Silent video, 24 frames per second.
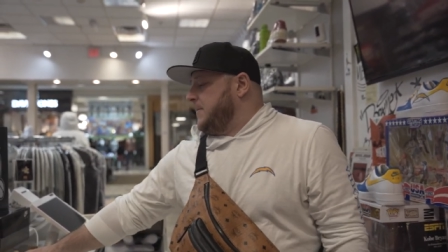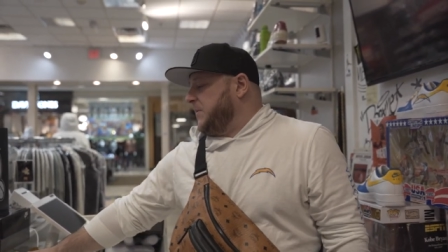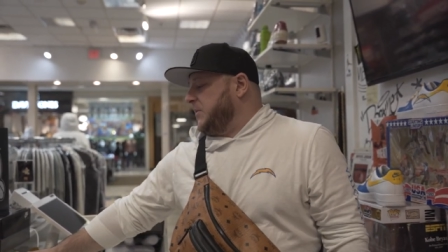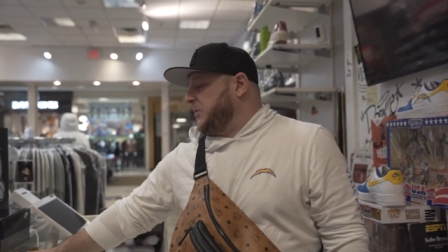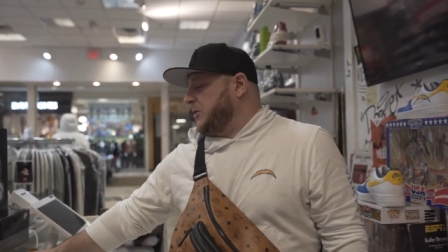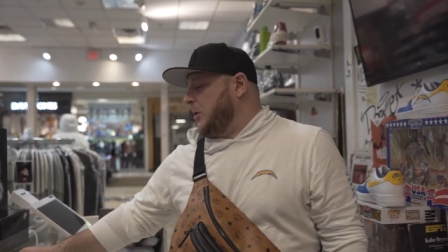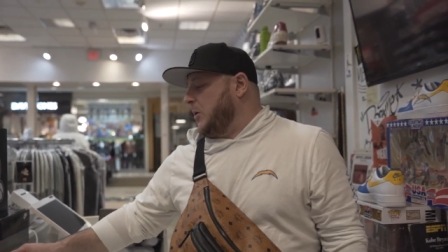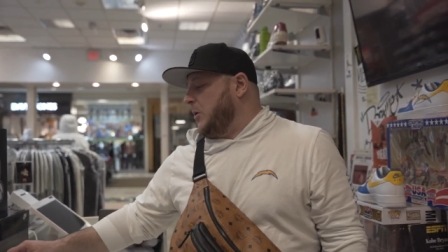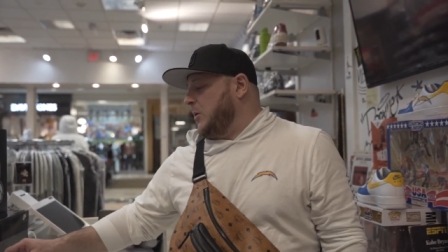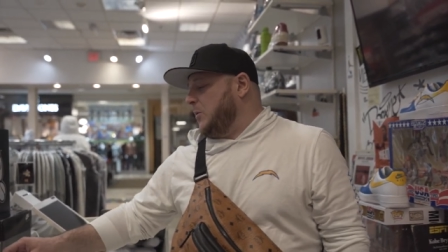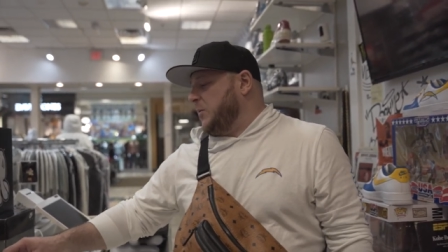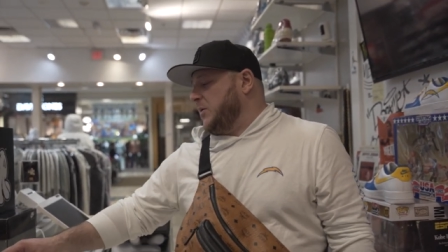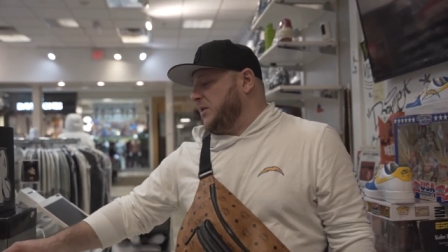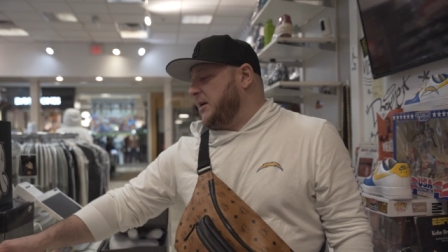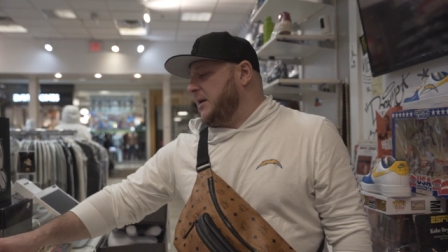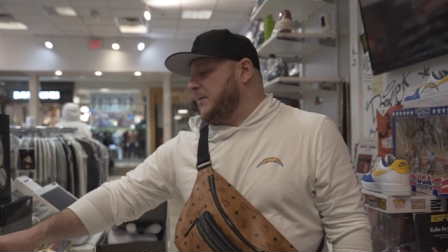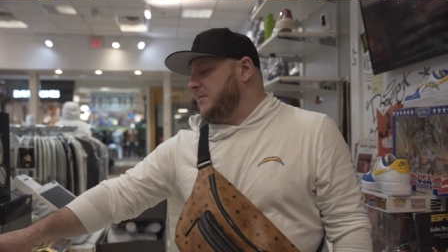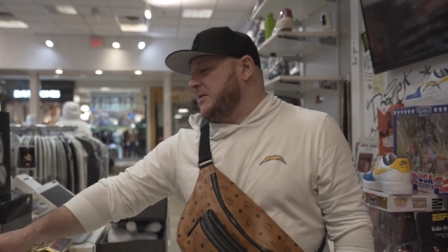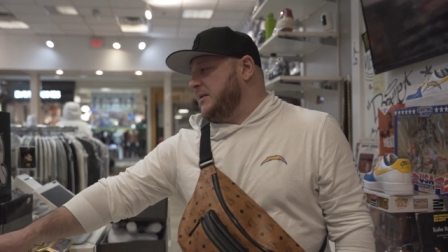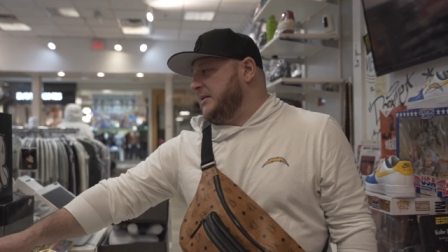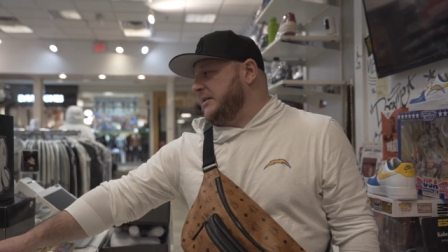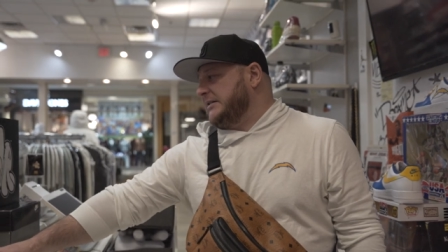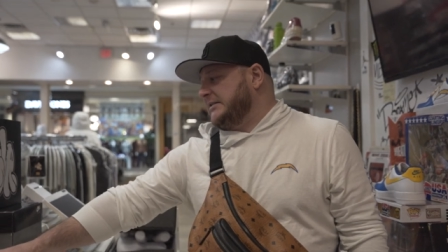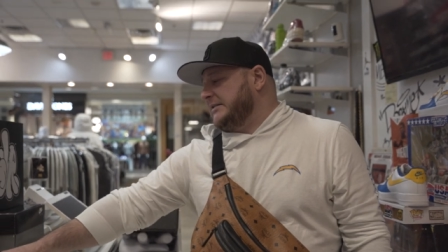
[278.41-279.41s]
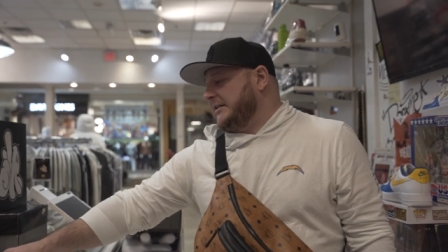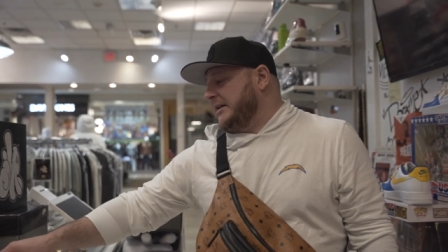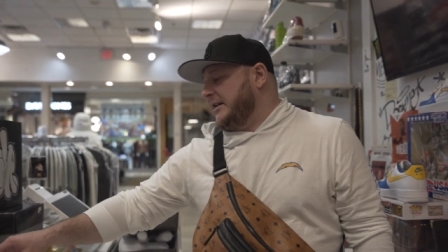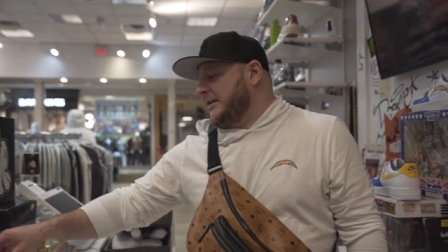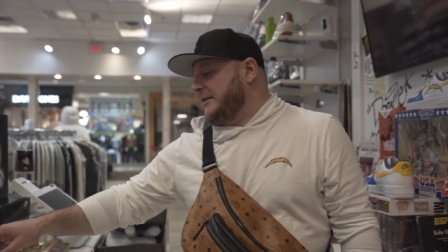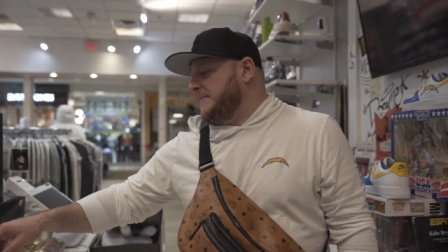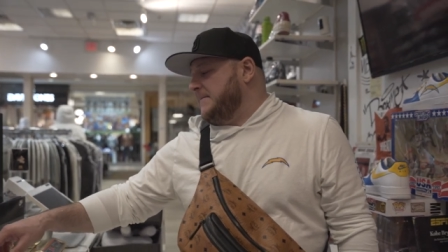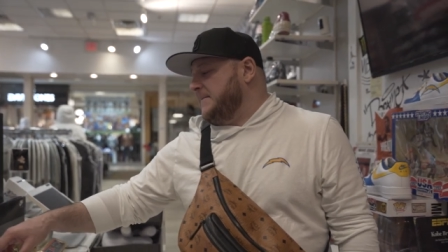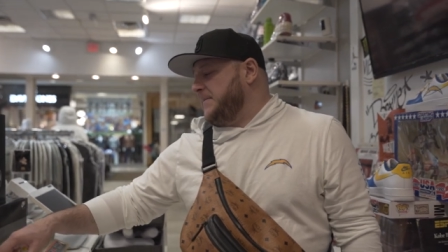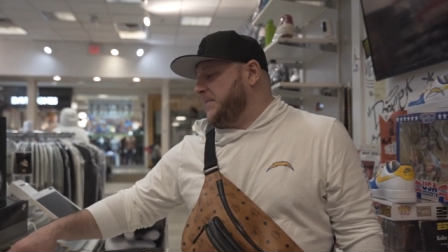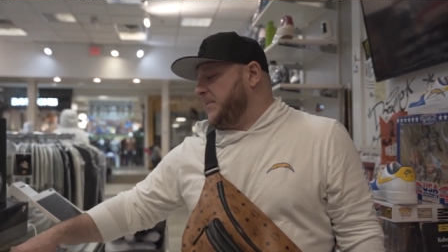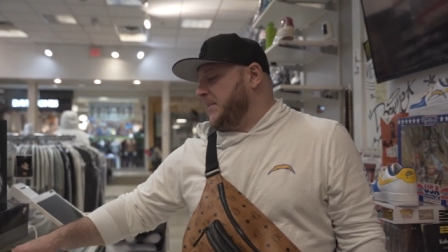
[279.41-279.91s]
So with that being
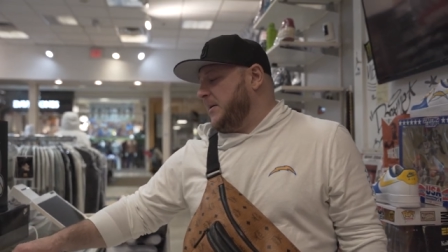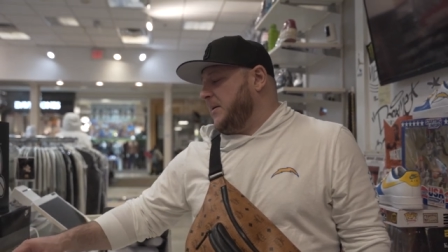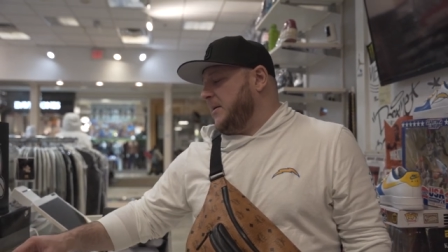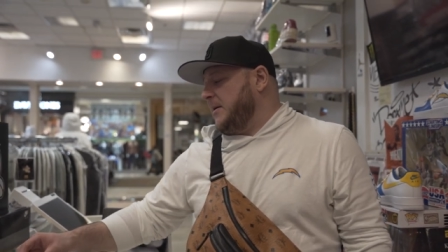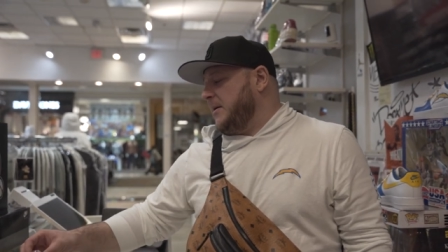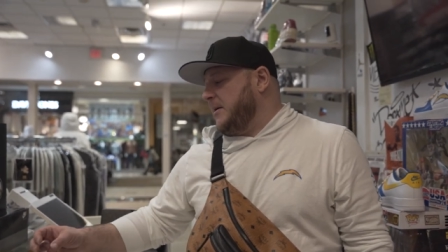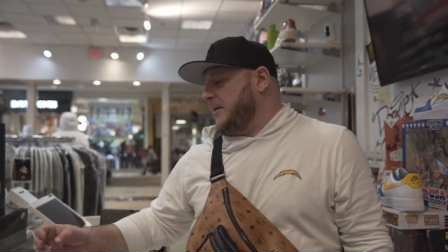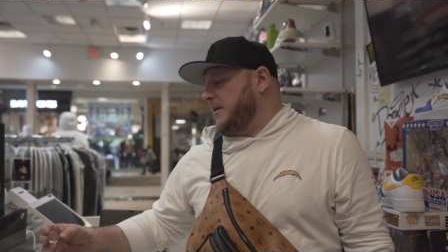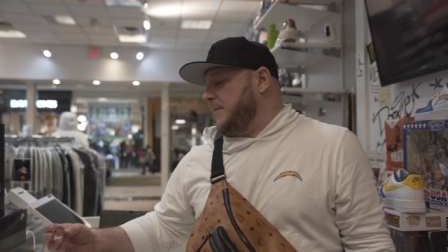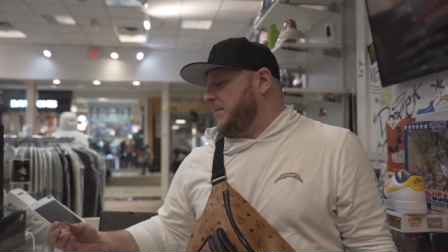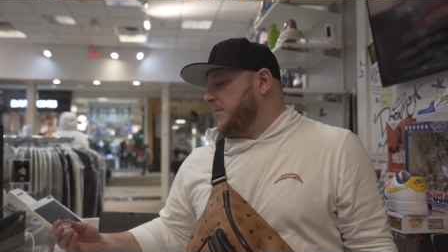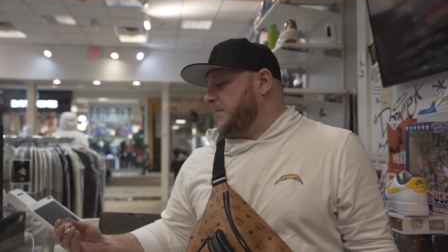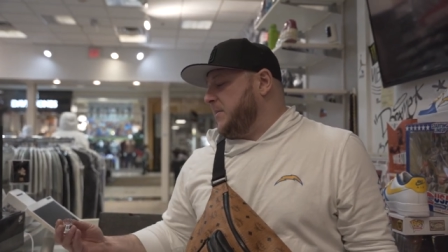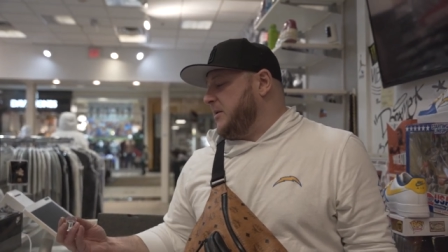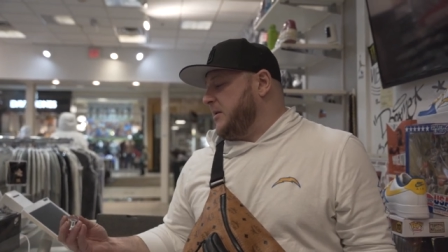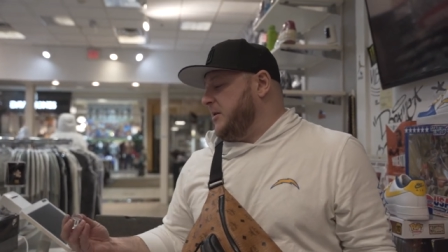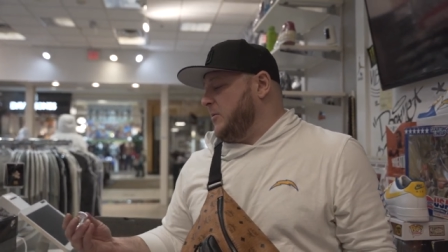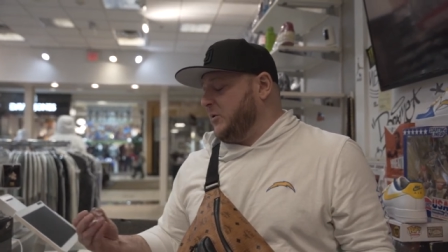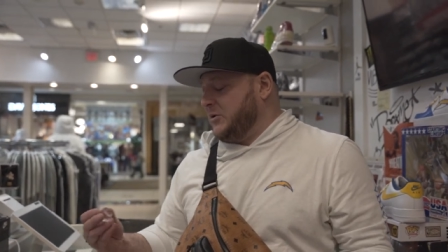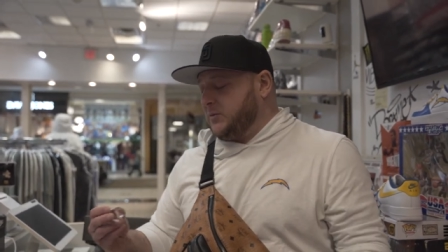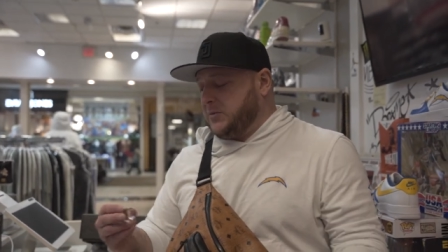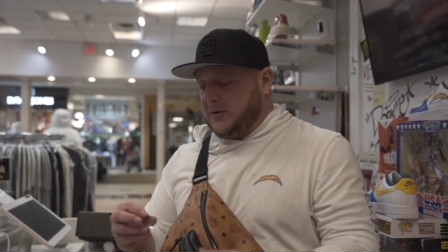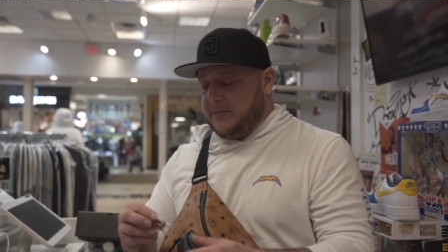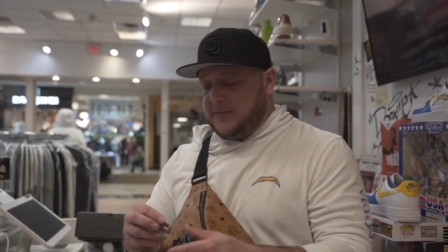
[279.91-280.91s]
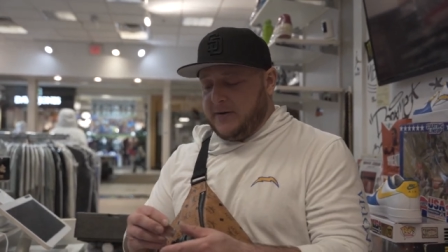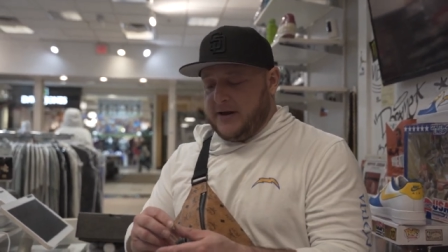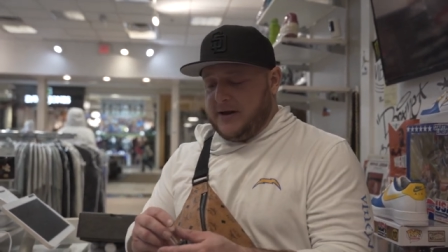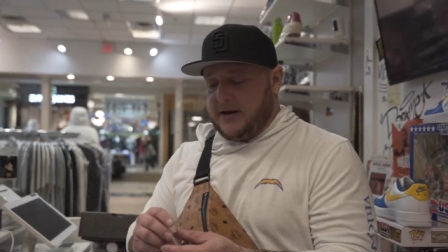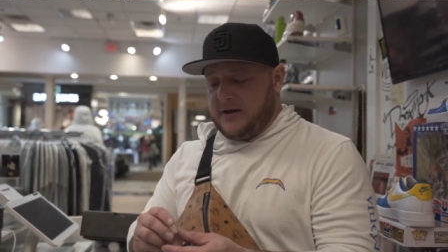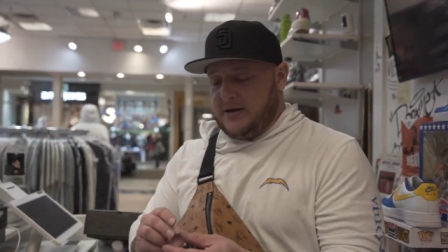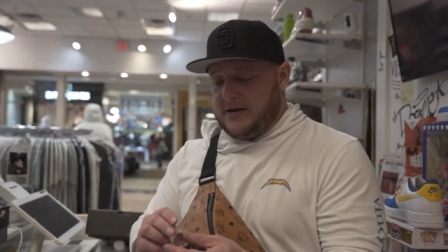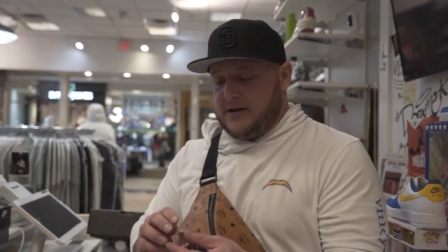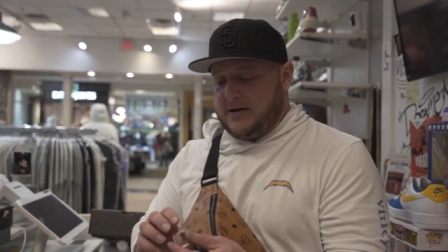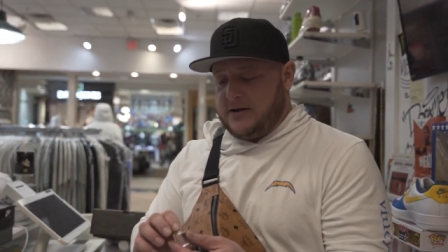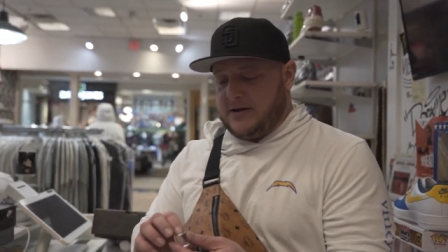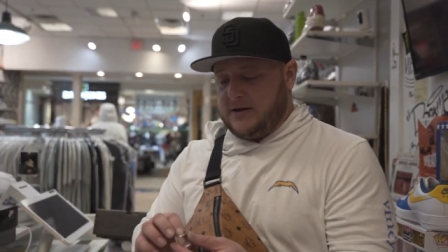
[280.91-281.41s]
said, um, he was one of
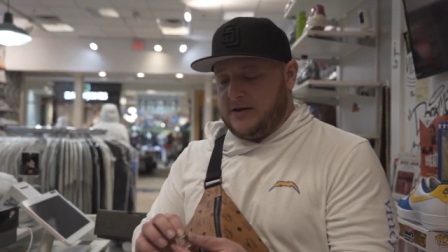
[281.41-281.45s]
my